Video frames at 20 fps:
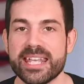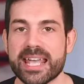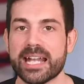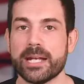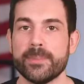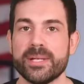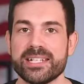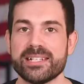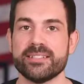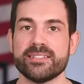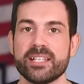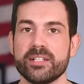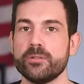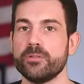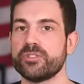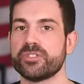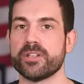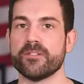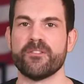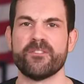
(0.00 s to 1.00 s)
the enemy
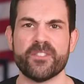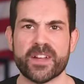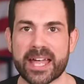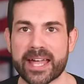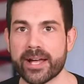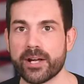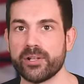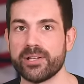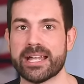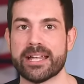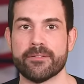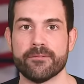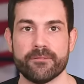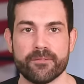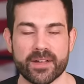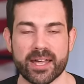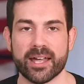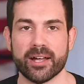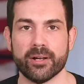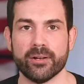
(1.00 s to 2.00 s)
continues to fail and
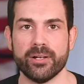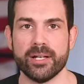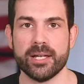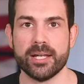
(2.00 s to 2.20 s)
fail,